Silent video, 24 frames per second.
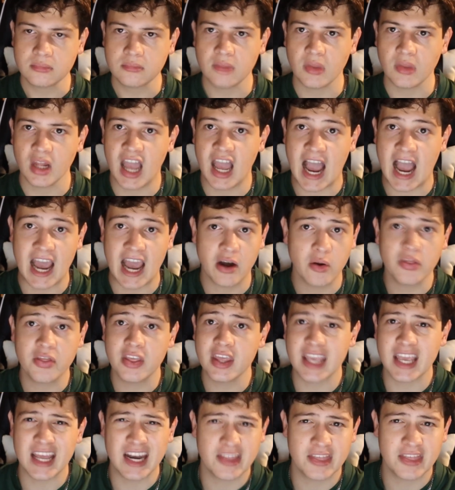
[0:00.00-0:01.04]
I don't think
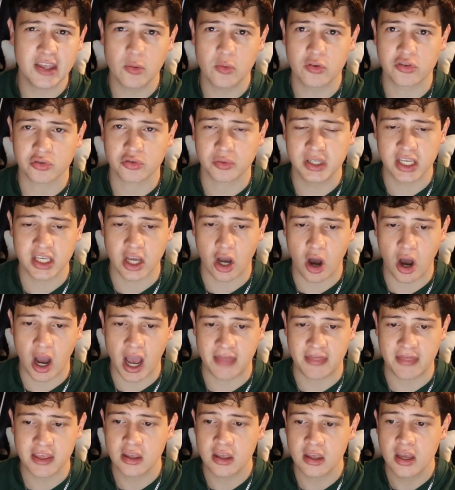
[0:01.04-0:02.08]
anything was really... I
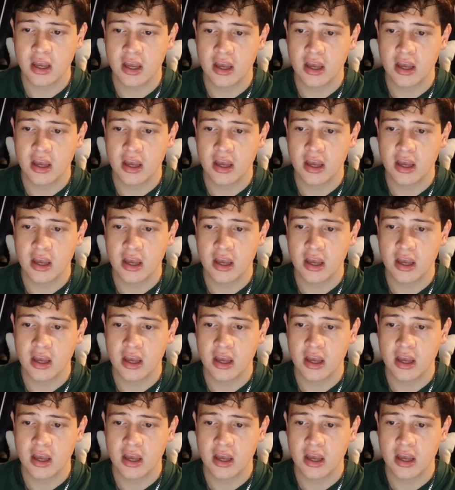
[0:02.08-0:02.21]
think